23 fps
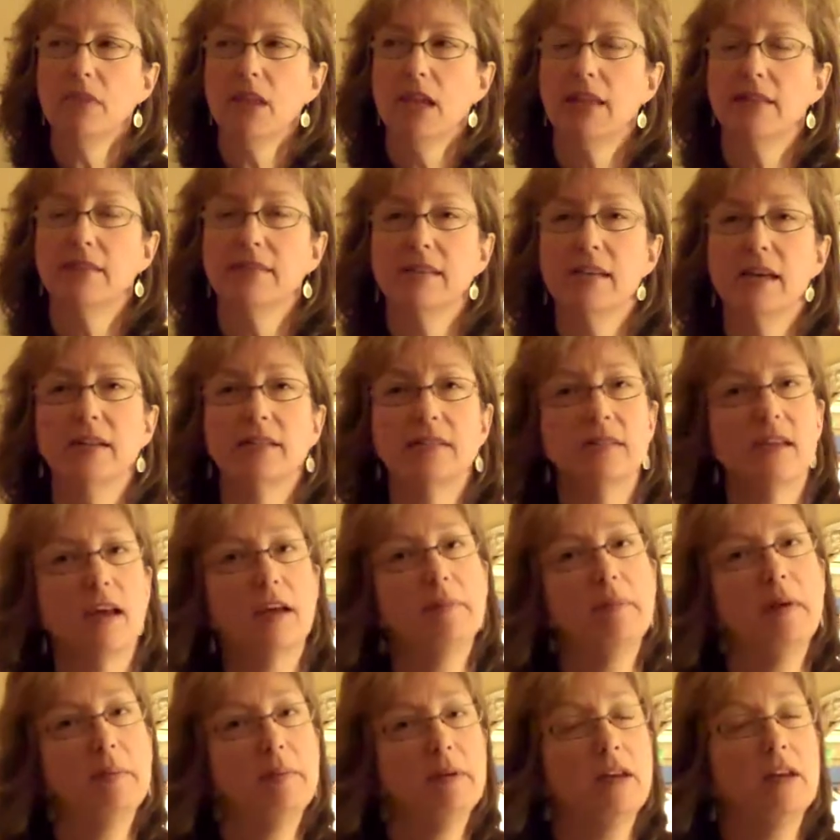And set aside
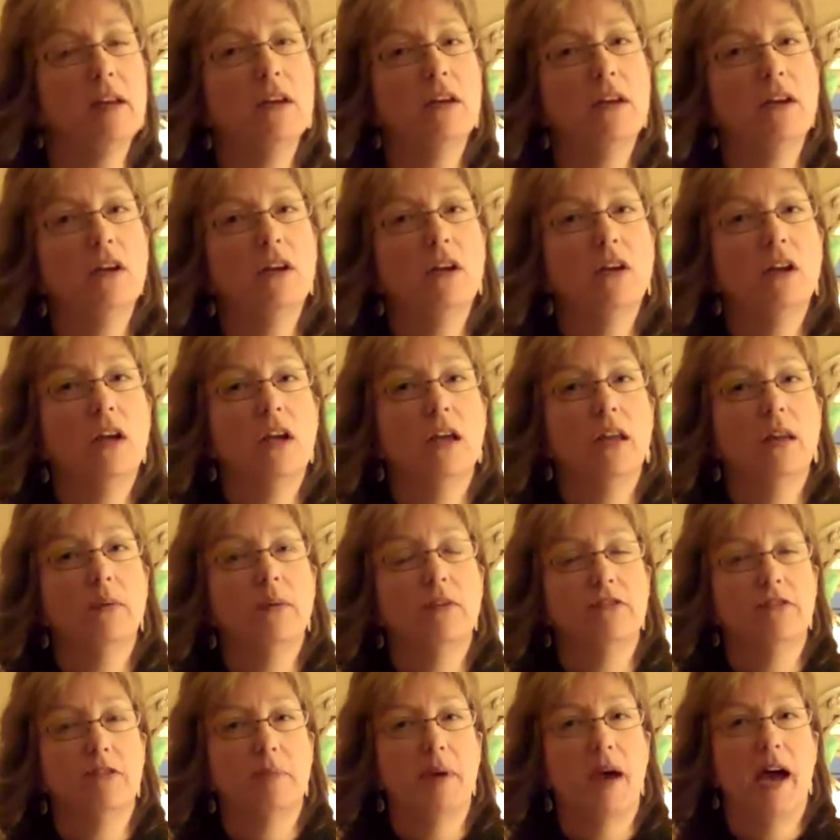maybe anywhere
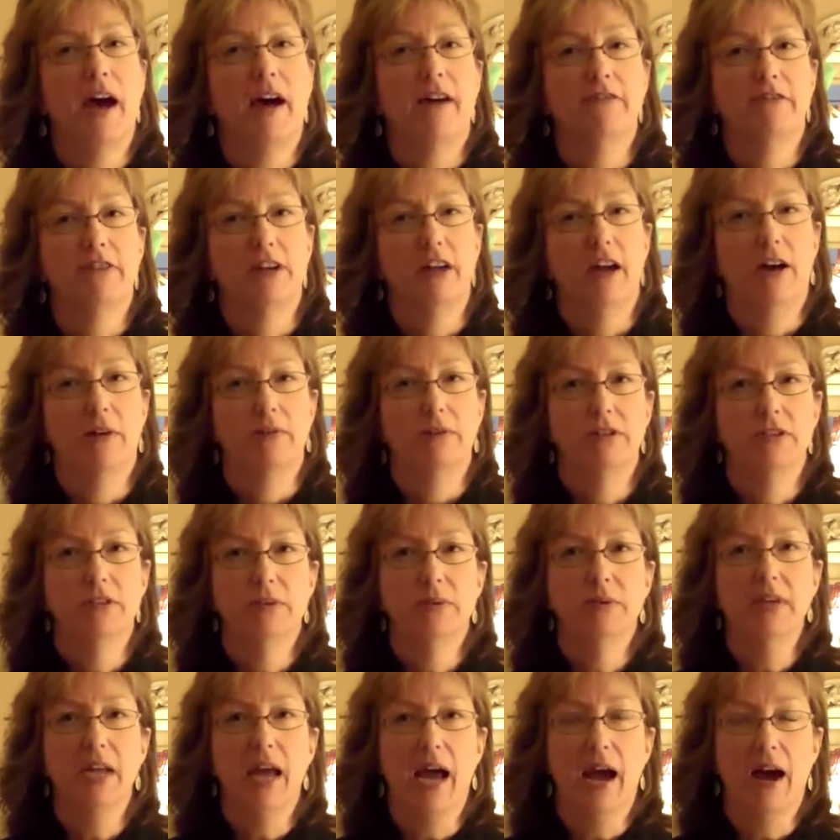from a half an hour to
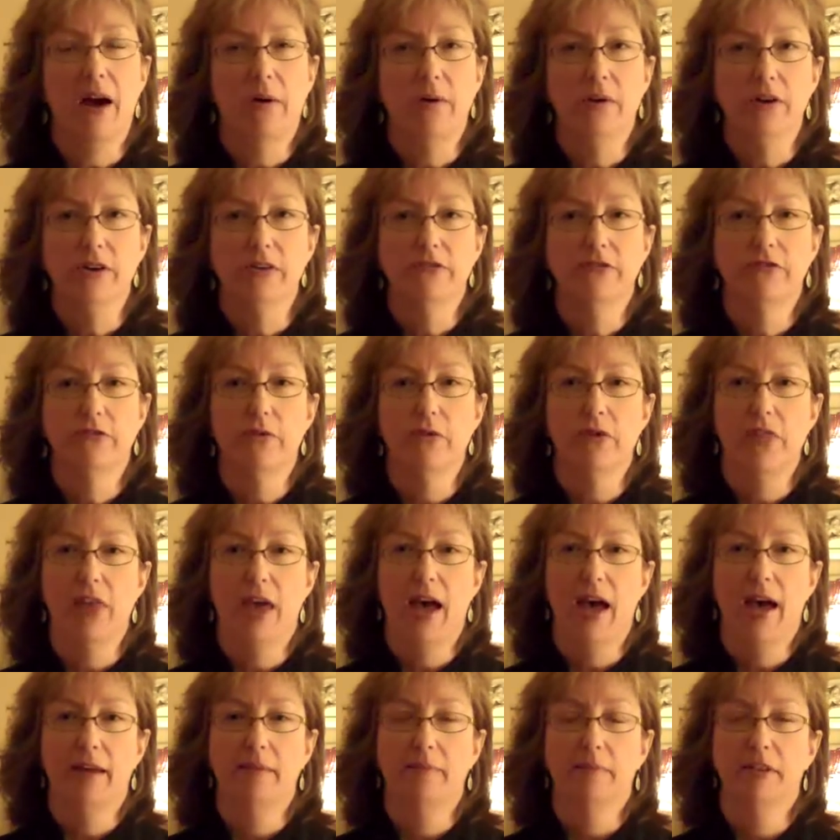an hour for
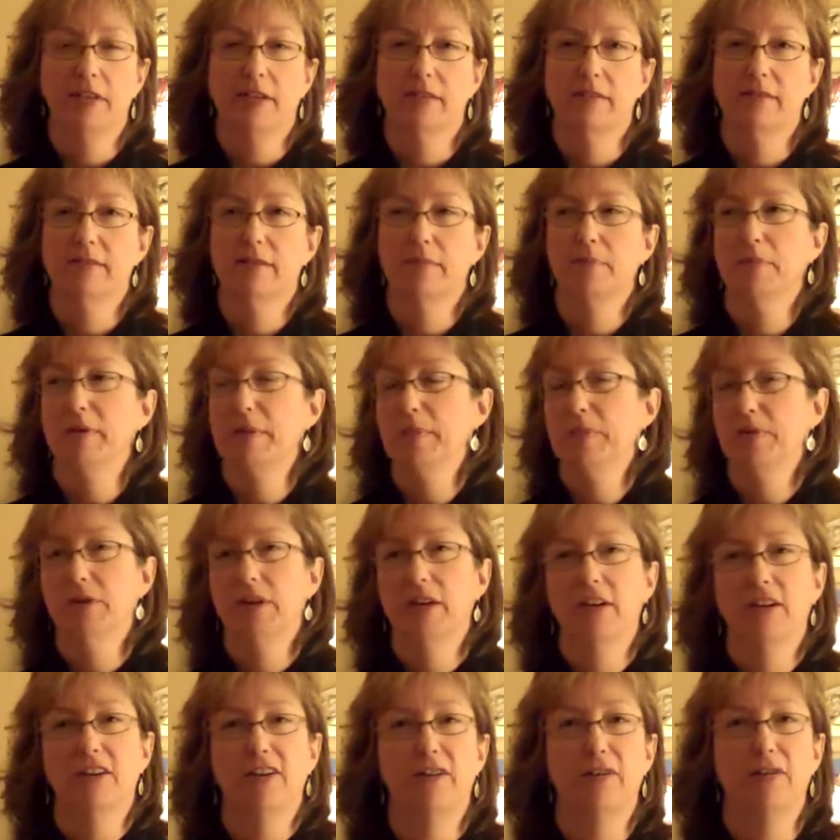that, because some people
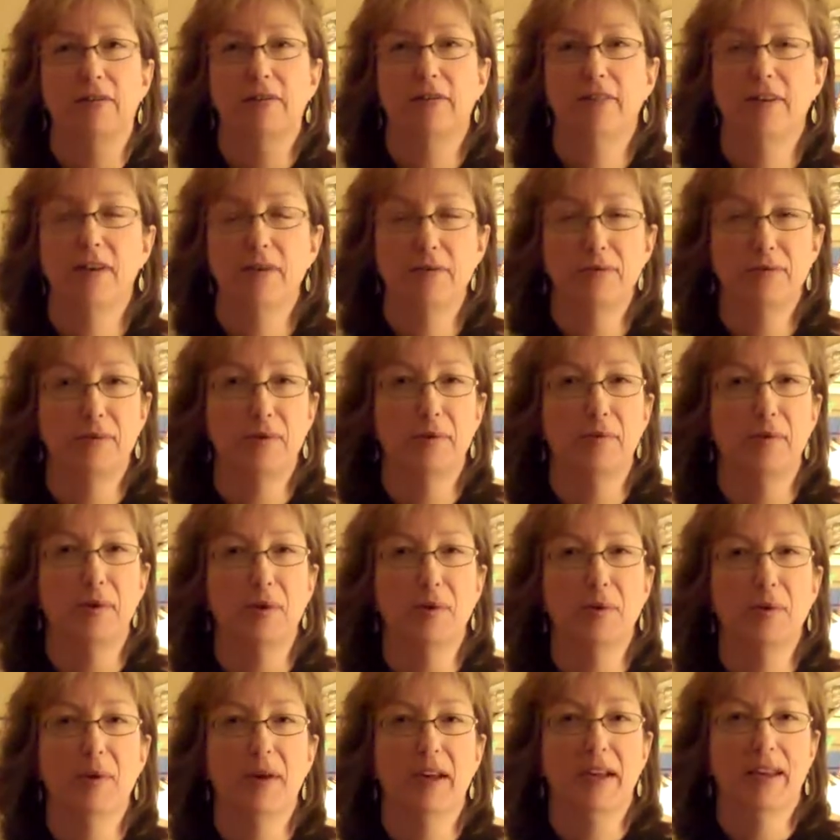can go through it real
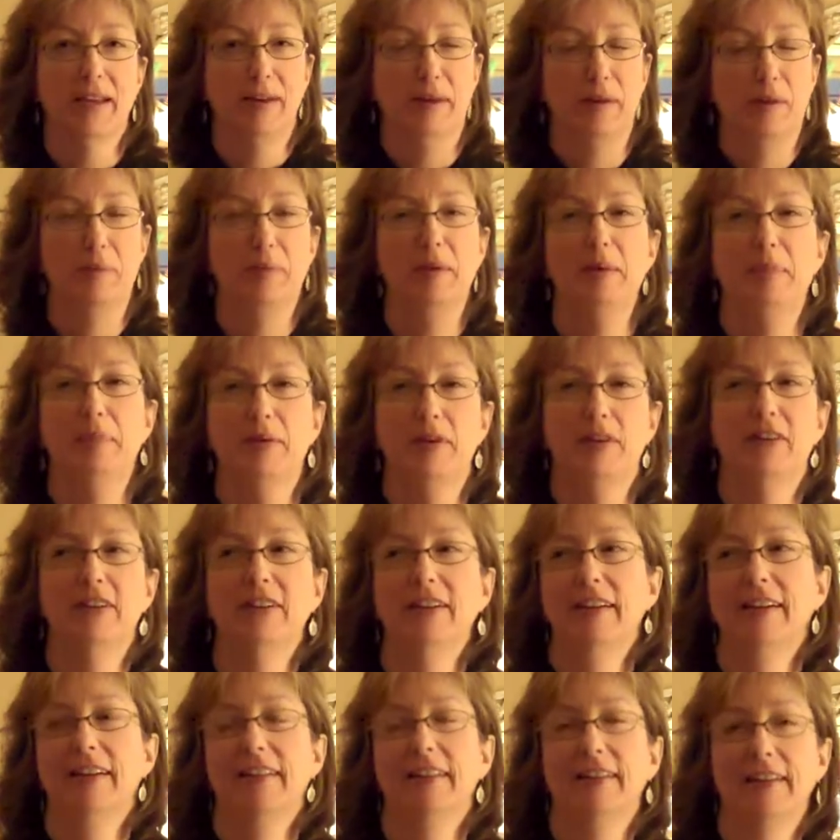quick and other people
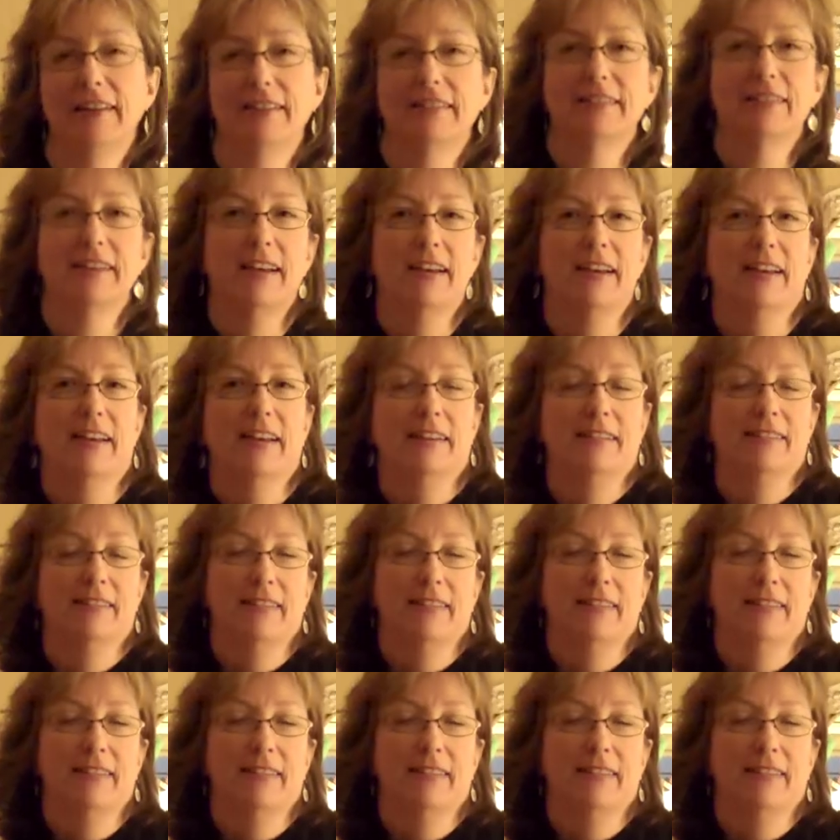like to kind of